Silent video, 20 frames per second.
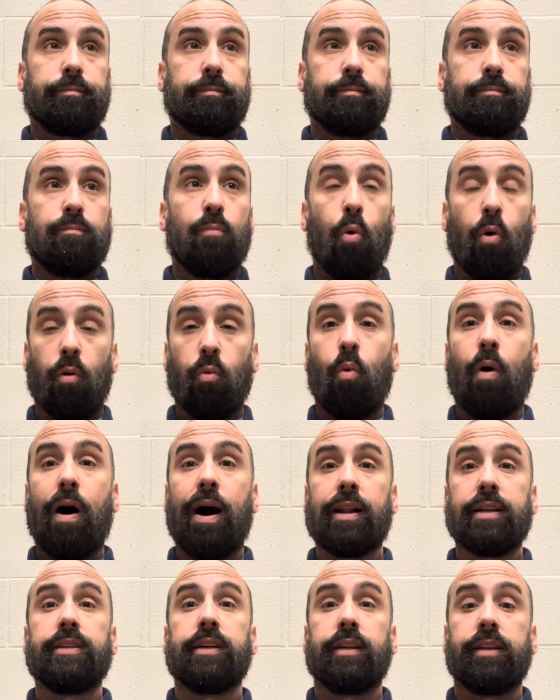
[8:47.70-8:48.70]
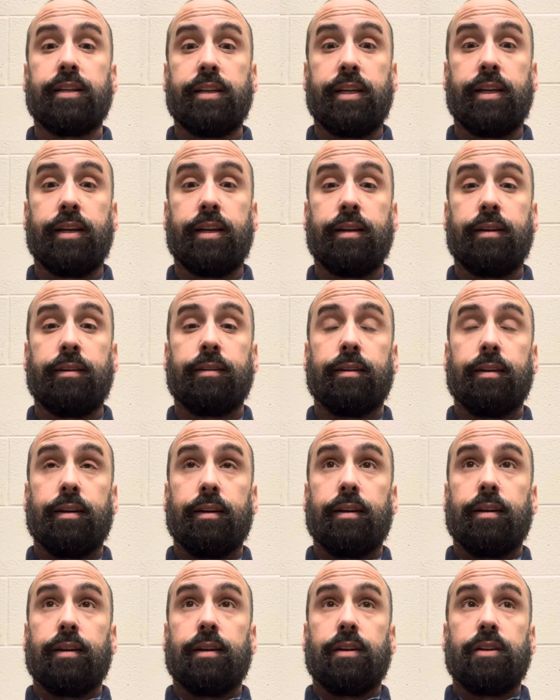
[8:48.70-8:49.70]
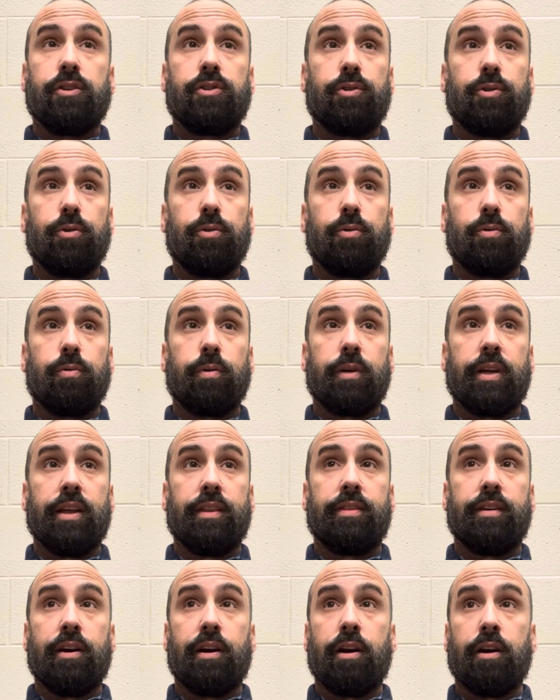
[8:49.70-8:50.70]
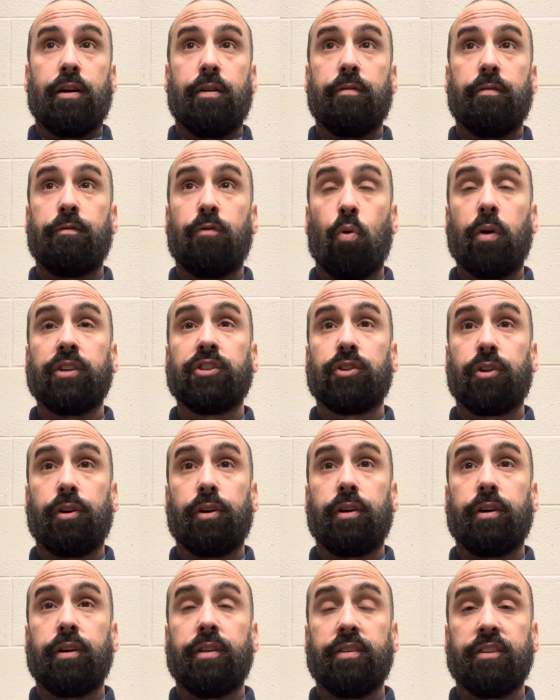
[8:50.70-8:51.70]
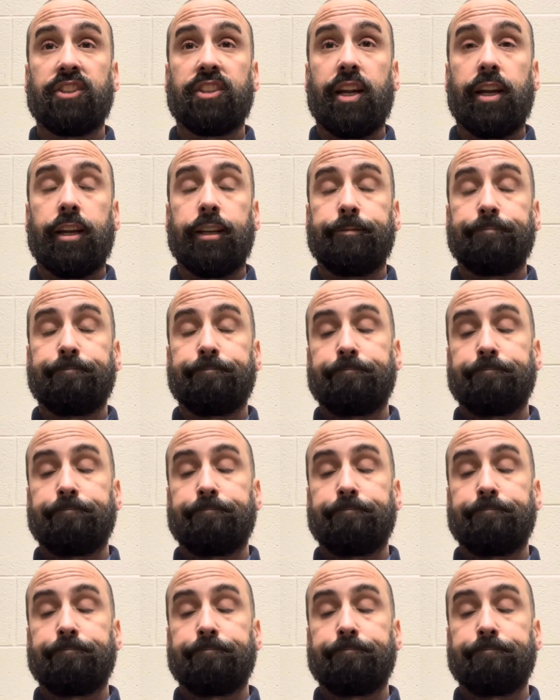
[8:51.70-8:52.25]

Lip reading: more wanting need to get their voice heard in the state.